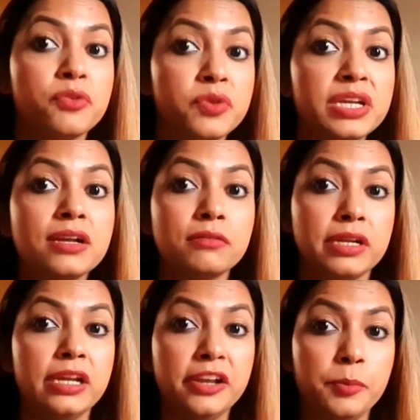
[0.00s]

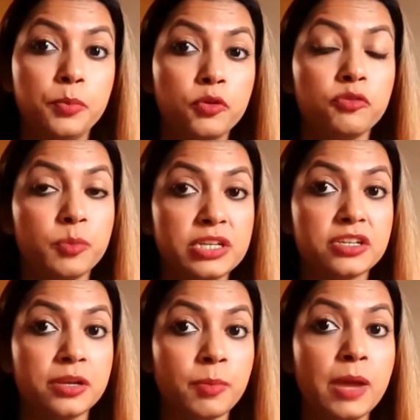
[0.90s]
real improvement
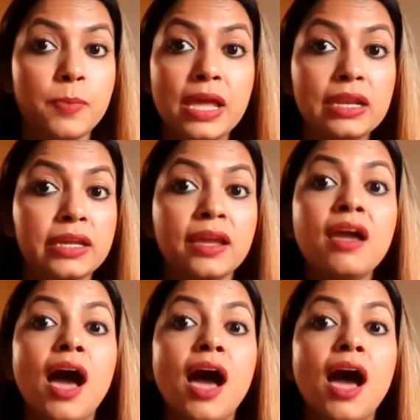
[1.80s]
in my belly,